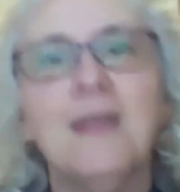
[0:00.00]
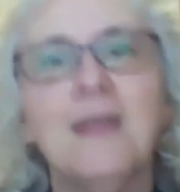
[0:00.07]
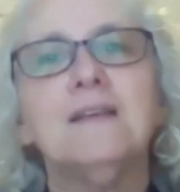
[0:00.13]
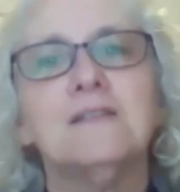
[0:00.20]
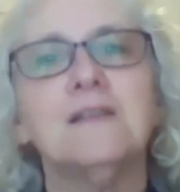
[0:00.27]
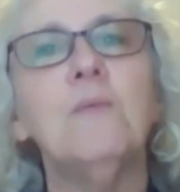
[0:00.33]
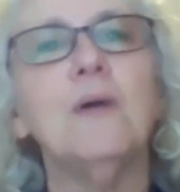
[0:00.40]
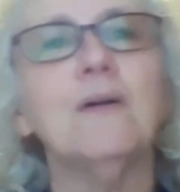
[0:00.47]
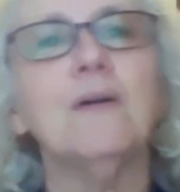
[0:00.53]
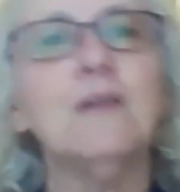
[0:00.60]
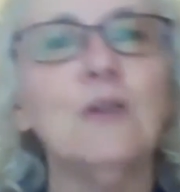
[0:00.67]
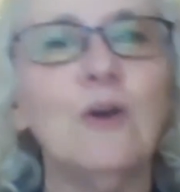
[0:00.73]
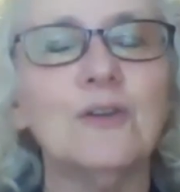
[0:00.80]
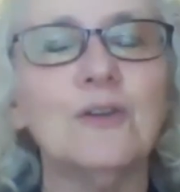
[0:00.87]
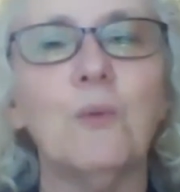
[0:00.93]
Somewhere
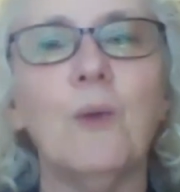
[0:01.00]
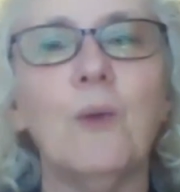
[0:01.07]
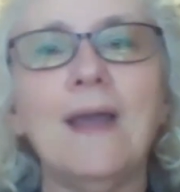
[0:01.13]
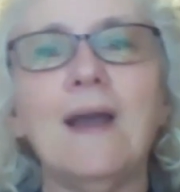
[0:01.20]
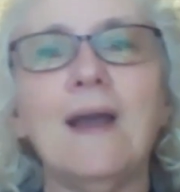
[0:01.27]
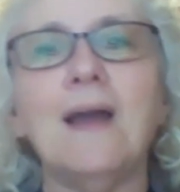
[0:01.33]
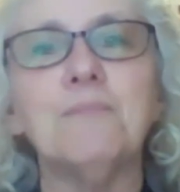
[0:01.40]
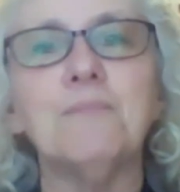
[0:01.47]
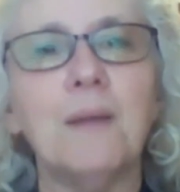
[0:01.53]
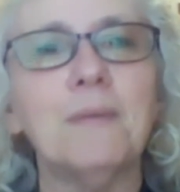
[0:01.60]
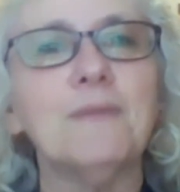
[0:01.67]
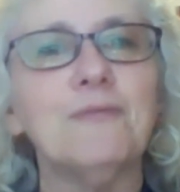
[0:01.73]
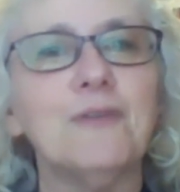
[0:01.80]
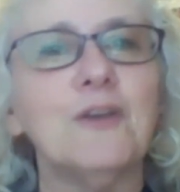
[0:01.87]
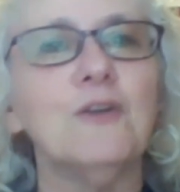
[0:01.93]
along the way, I
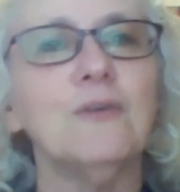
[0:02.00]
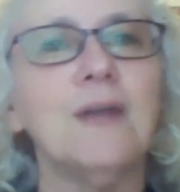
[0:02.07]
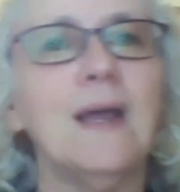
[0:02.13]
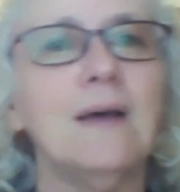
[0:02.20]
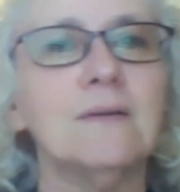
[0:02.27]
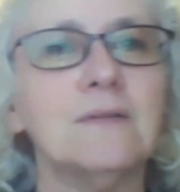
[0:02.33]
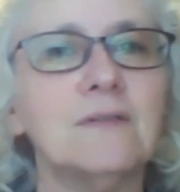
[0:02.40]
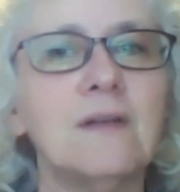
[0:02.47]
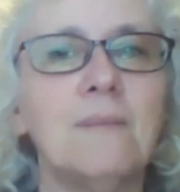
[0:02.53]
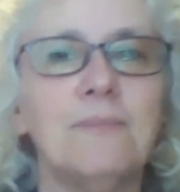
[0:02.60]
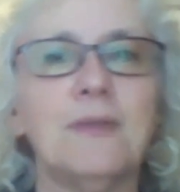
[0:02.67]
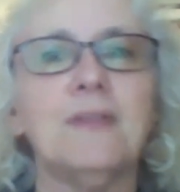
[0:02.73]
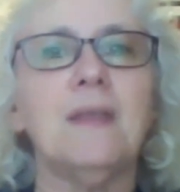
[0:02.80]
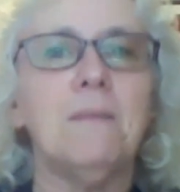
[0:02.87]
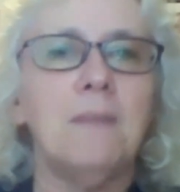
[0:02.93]
probably figured out
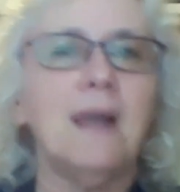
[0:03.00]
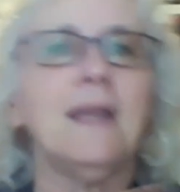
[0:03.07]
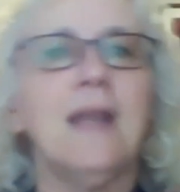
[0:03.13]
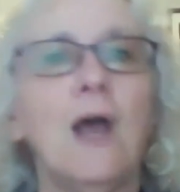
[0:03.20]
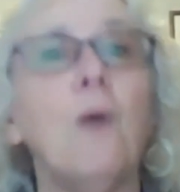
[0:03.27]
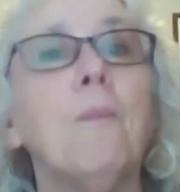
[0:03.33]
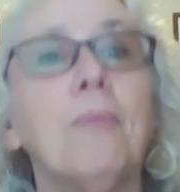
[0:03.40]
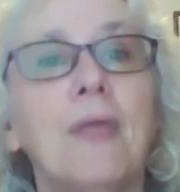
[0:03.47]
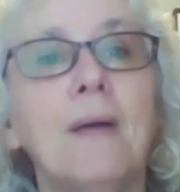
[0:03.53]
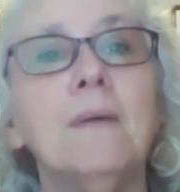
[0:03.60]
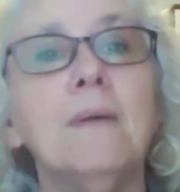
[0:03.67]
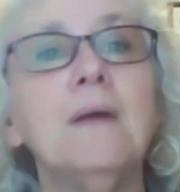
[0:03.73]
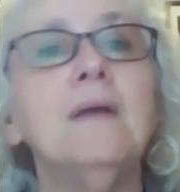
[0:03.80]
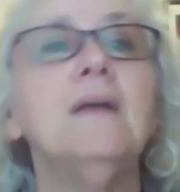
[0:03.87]
something that might help them.